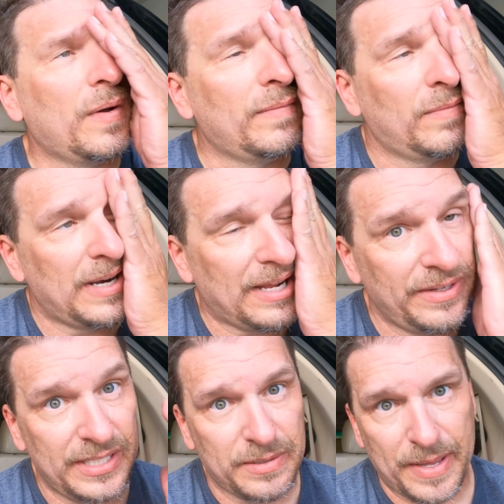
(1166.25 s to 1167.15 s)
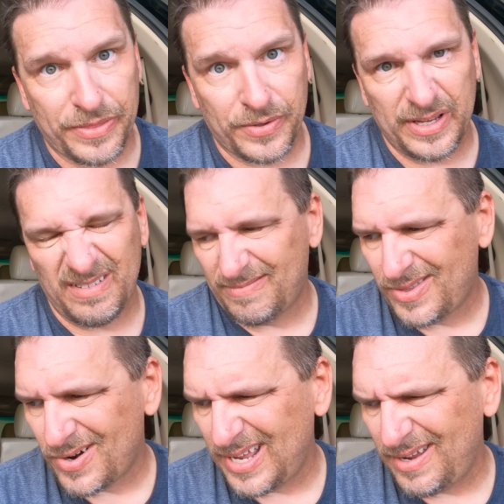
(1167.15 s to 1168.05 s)
what I'll need is about 30
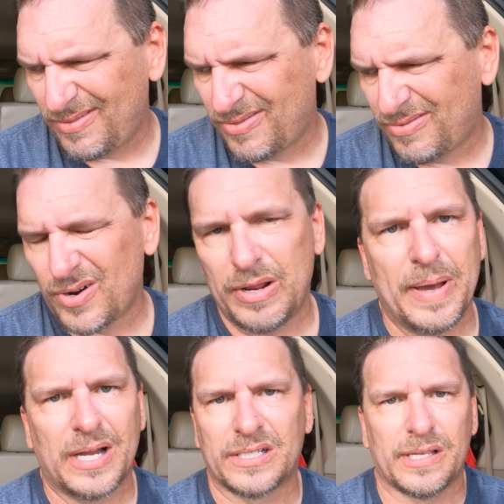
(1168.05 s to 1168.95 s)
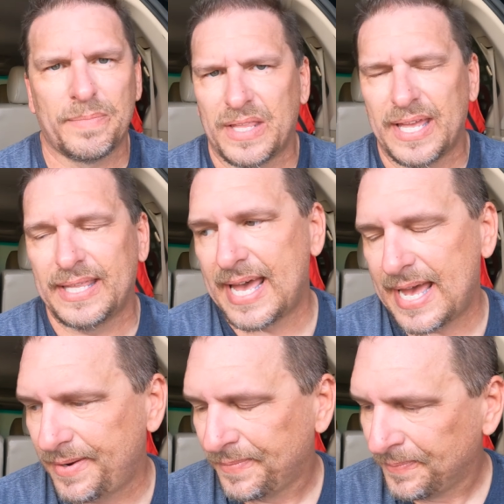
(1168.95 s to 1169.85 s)
bucks, something like
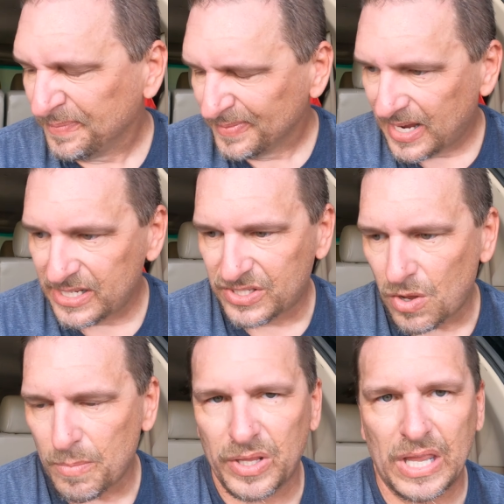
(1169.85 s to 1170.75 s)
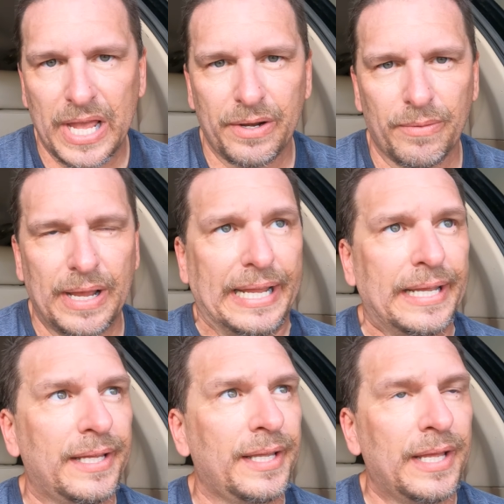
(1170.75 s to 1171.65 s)
that. I saw them online
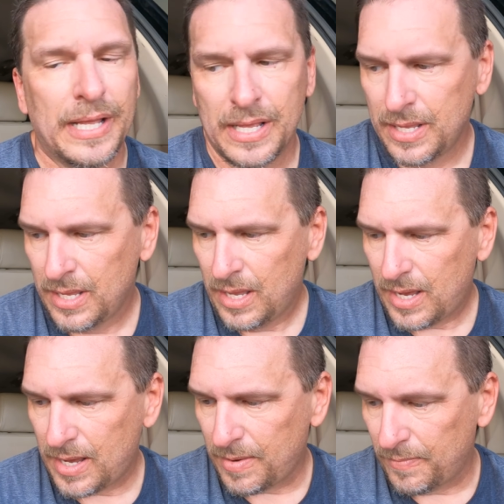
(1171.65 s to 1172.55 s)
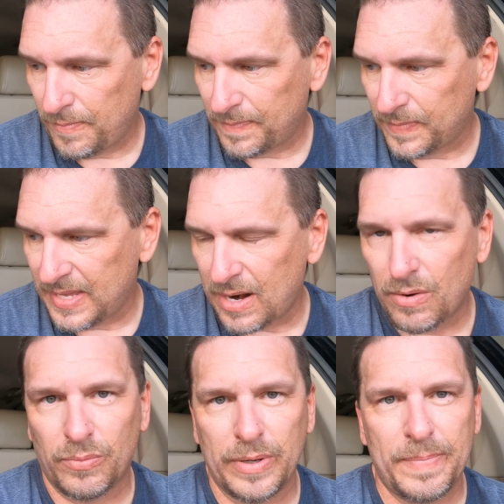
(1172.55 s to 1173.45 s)
already. Then
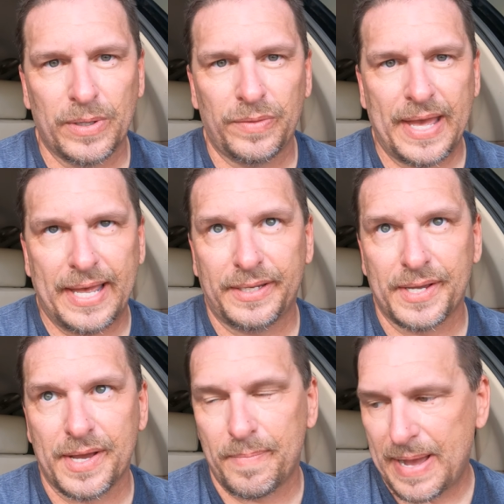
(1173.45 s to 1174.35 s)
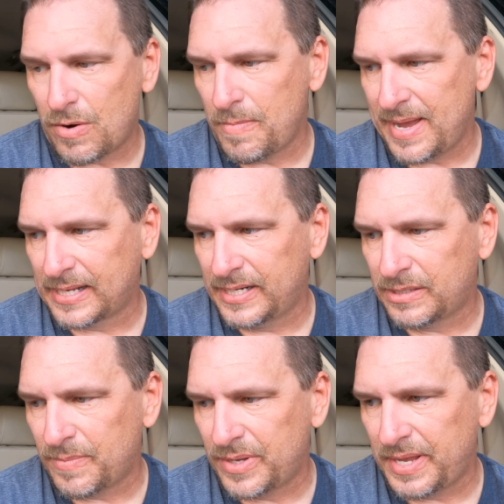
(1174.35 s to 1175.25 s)
I'll rebuild that power
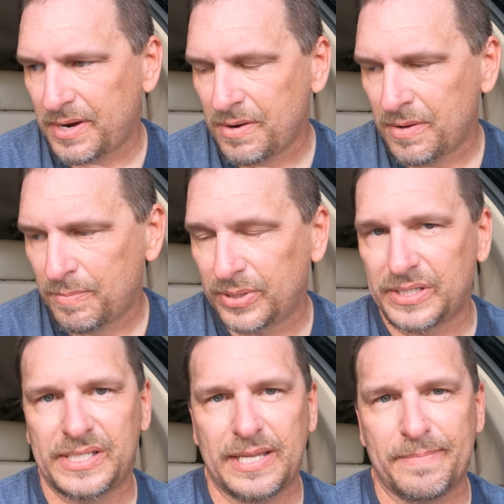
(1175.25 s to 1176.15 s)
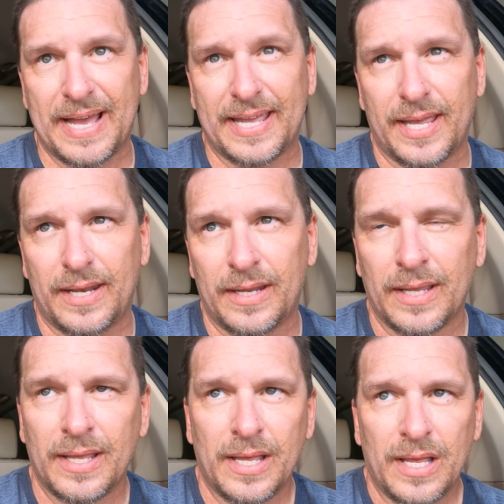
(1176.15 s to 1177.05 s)
mechanism on there, put the seat back in.
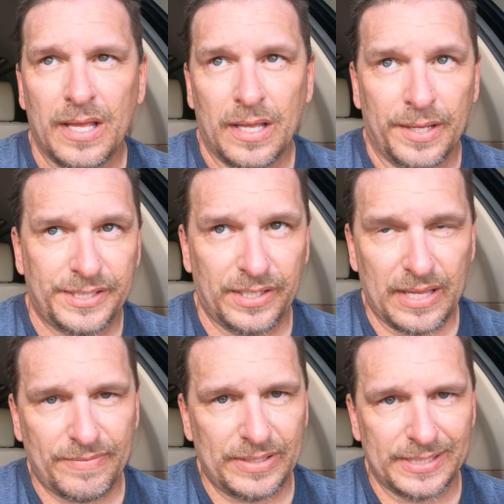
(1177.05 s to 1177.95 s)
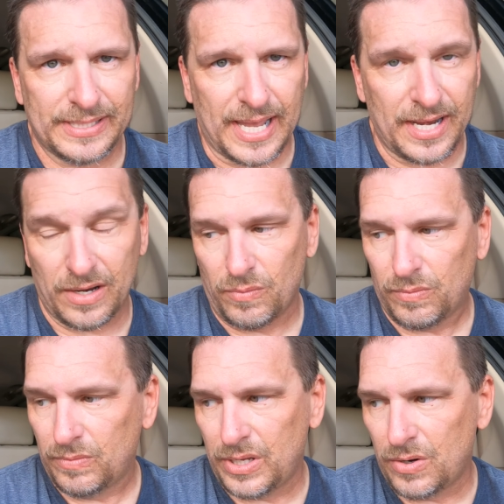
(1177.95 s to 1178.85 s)
Still haven't decided,
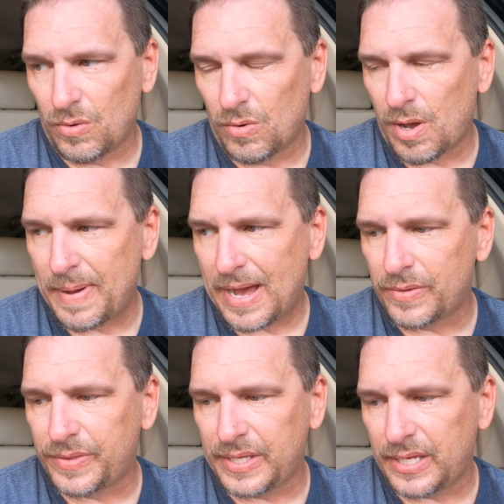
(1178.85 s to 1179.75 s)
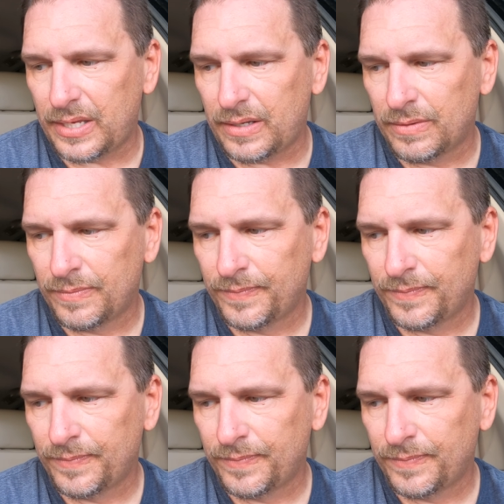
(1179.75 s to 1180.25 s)
you know, about the